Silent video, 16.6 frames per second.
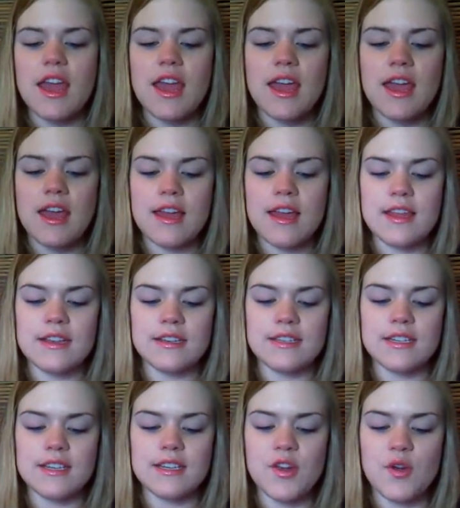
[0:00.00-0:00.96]

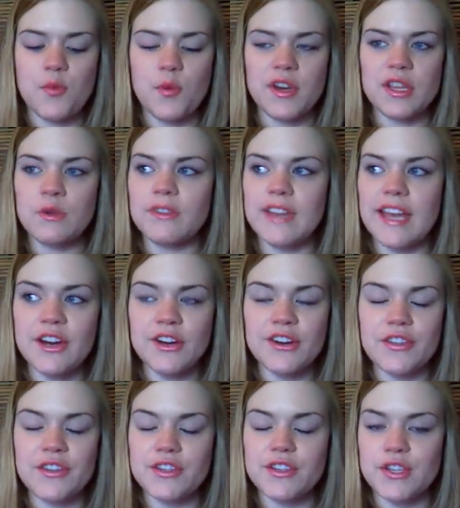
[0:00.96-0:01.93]
And when you layer
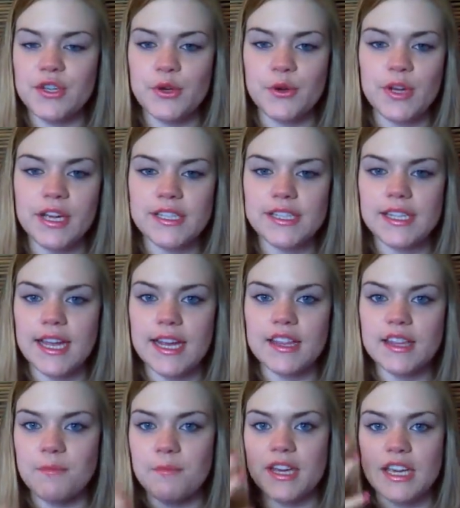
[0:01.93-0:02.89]
the two, it's like
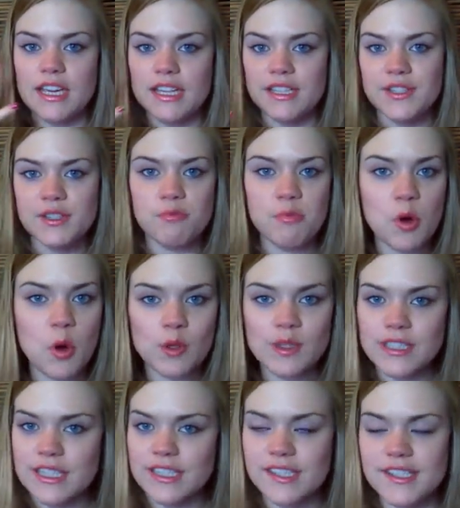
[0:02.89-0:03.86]
the biggest,
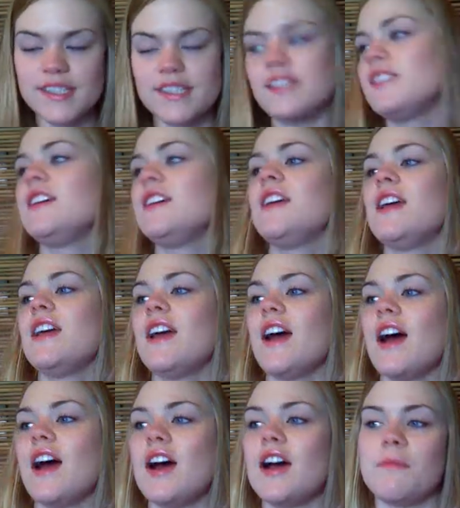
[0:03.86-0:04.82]
boldest,
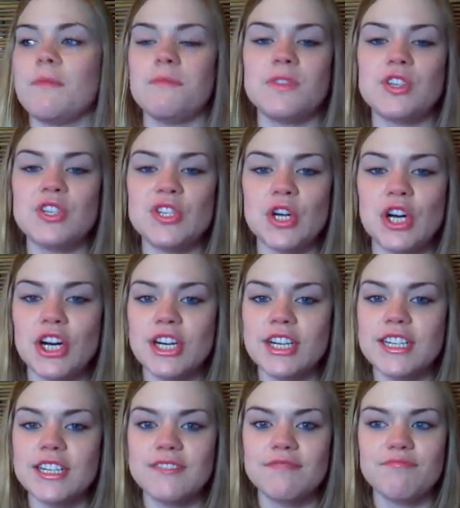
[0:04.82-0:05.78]

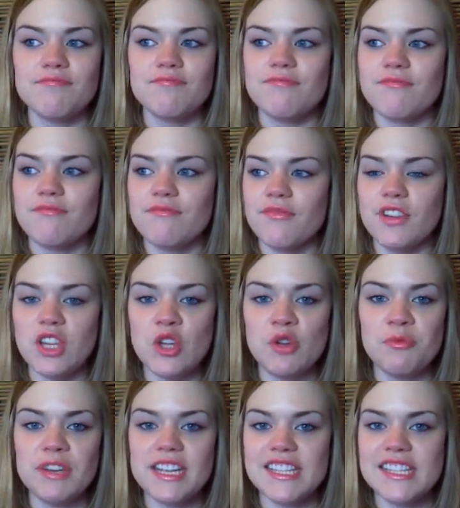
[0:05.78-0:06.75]
dark,
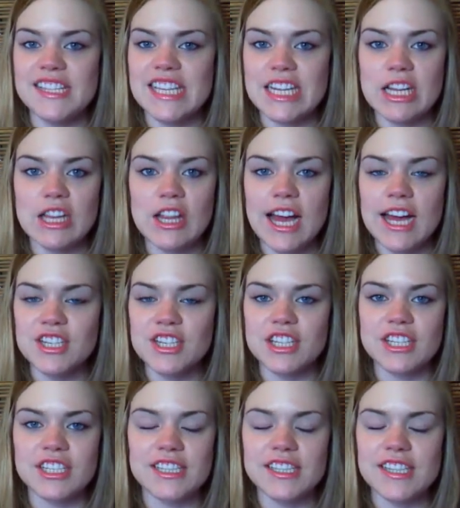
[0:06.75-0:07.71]
voluminous, thick
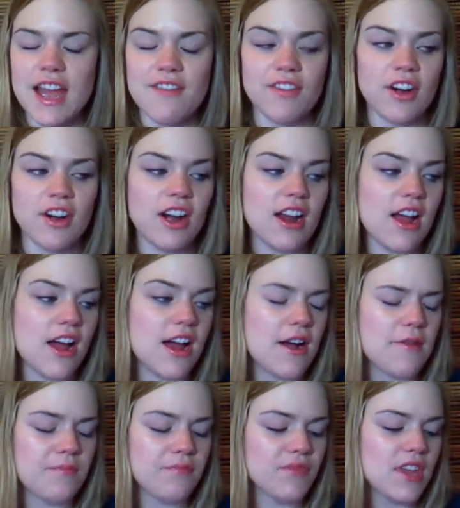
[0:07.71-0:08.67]
lashes ever.
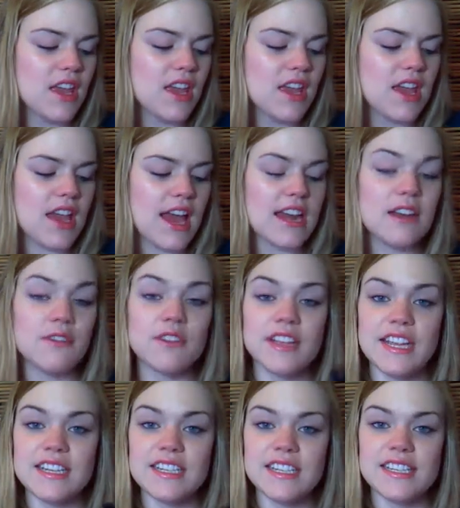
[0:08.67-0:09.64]
And it
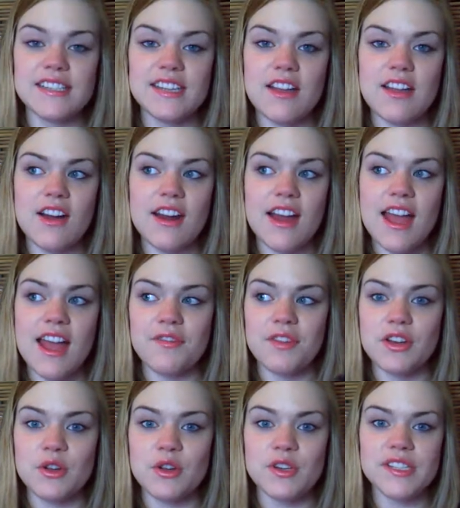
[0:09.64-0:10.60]
really does stay on. I have
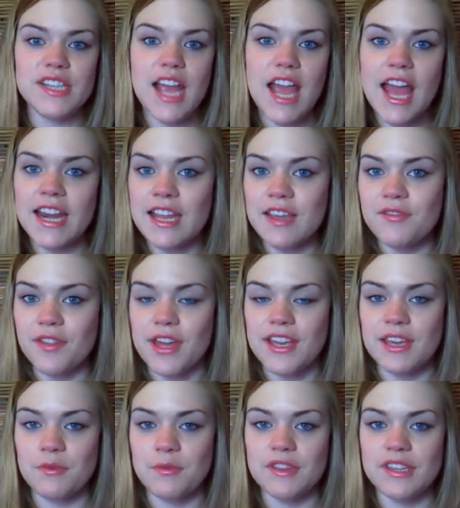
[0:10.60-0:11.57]
not noticed any
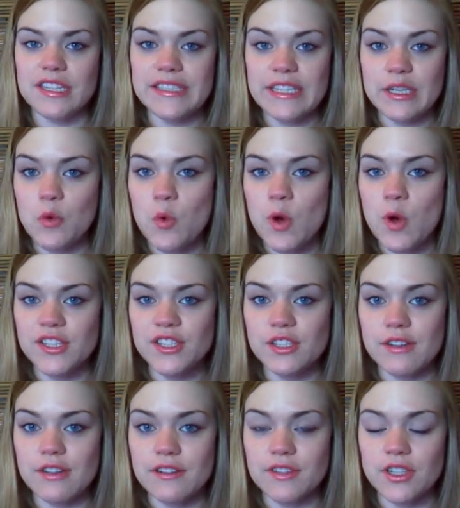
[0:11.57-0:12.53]
flaking with this, like
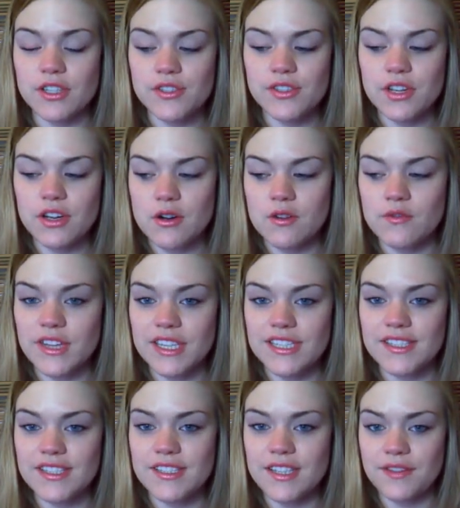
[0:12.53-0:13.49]
whatsoever. So
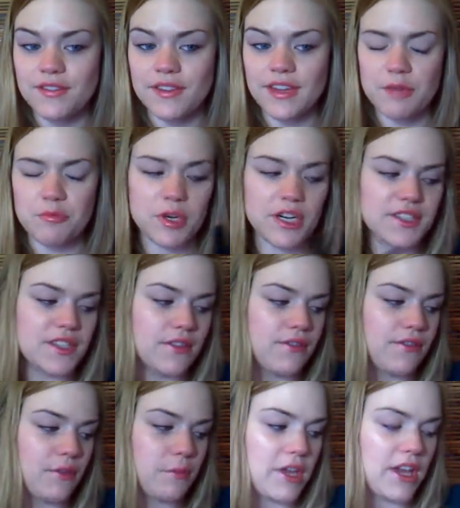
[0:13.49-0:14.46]
that's definitely
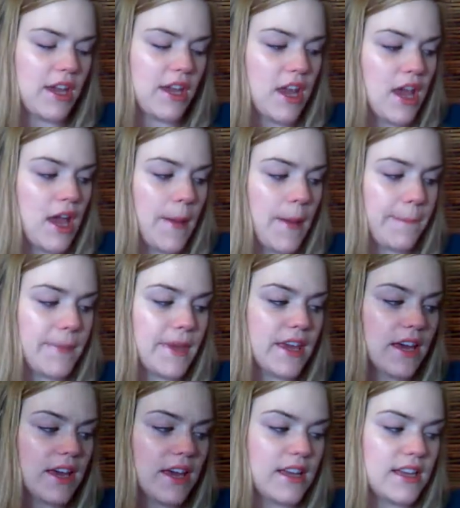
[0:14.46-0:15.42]
impressive for me
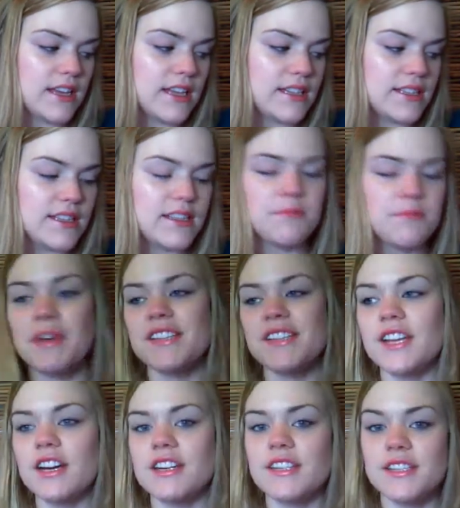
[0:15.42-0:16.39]
because
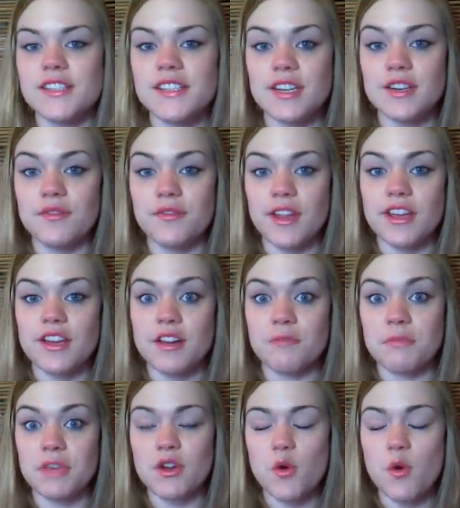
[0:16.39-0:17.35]
mascara does tend to flake
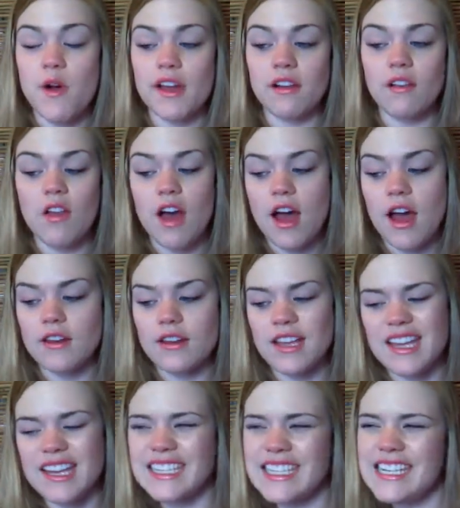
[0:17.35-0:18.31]
on me quite a lot.
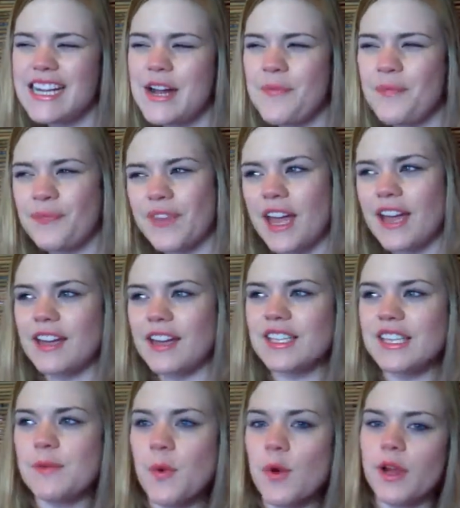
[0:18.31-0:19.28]
And I got
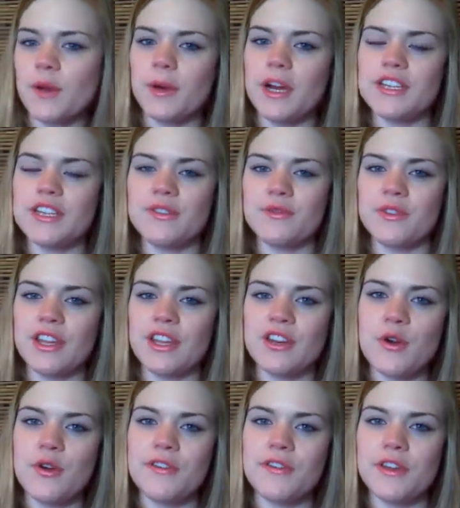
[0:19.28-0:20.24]
to the point where I didn't really
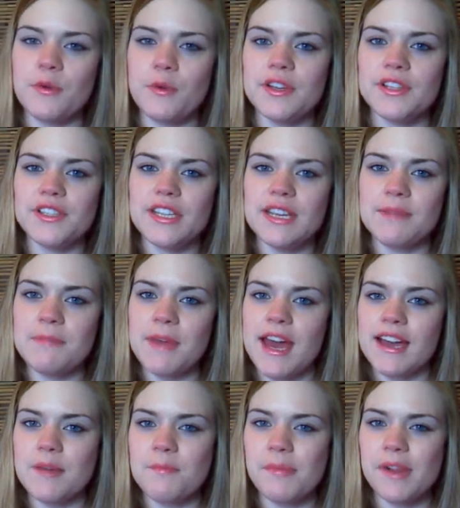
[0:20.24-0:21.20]
know if it was the
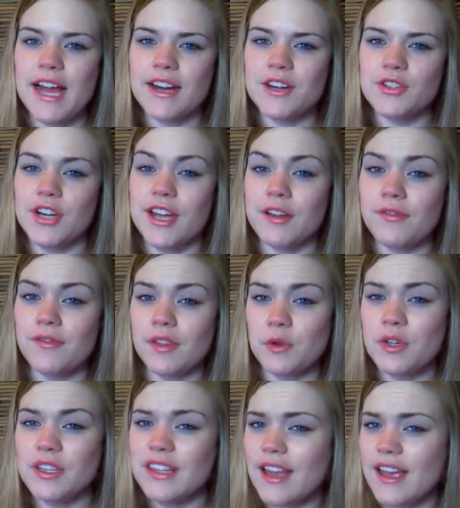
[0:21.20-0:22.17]
MAC Black Track
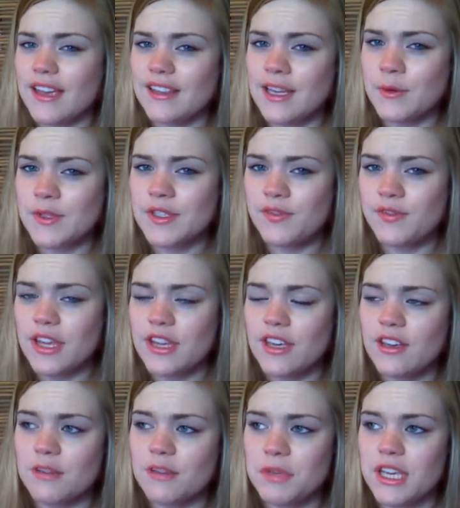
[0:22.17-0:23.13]
Fluid line that was
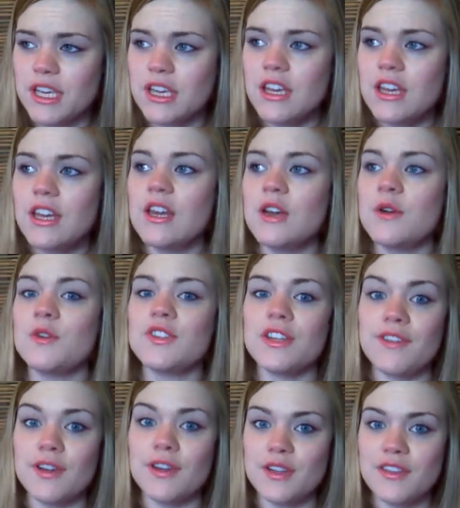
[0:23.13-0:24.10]
flaky on me, which I
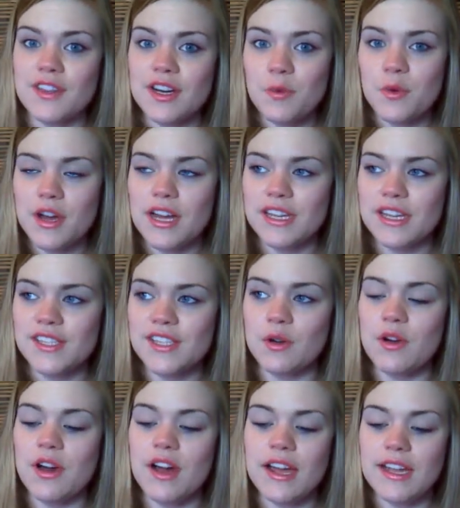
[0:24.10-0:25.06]
found out that it was,
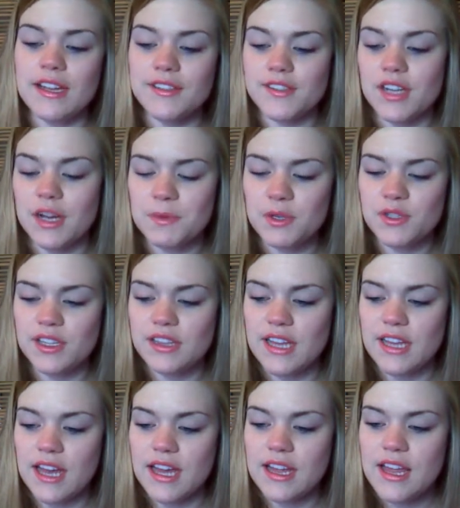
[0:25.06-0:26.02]
so I stopped using
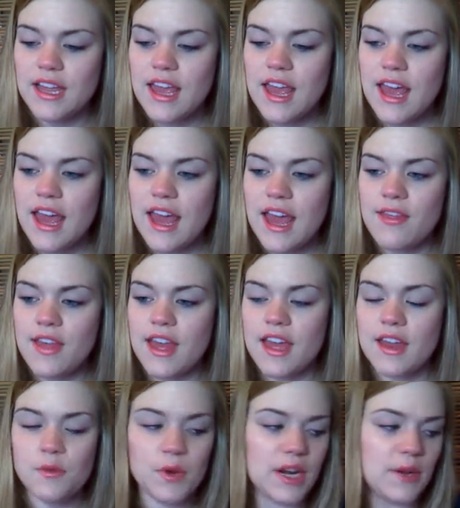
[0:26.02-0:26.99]
that. And
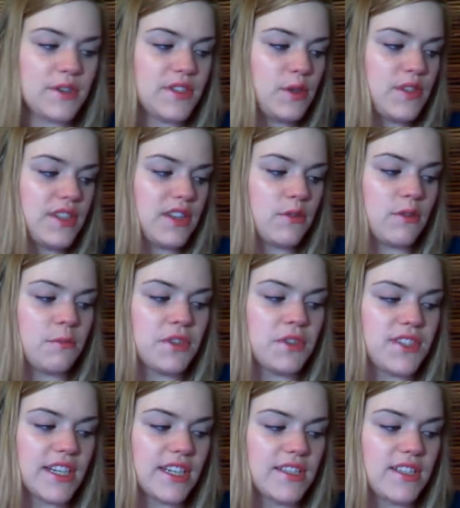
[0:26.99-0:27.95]
then when I was using the Rimmel
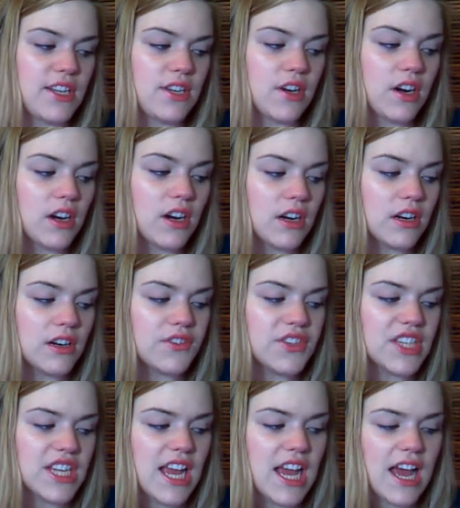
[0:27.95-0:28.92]
Sexy
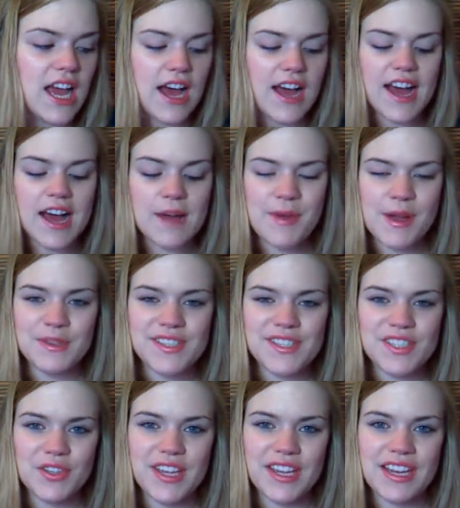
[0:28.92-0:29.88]
Curves, I was
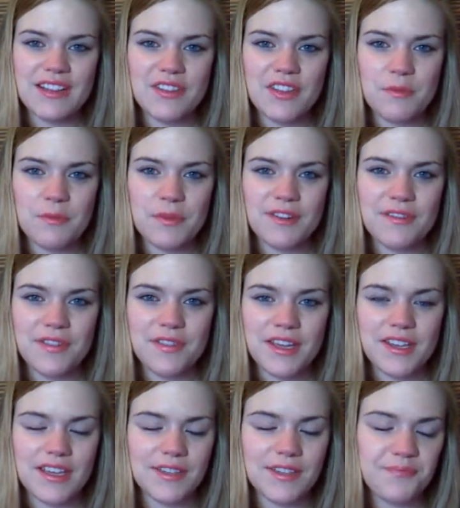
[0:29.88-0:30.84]
still getting a little bit of
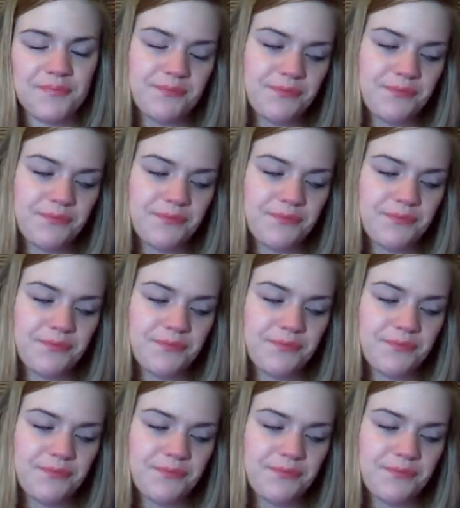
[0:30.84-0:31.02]
flaking.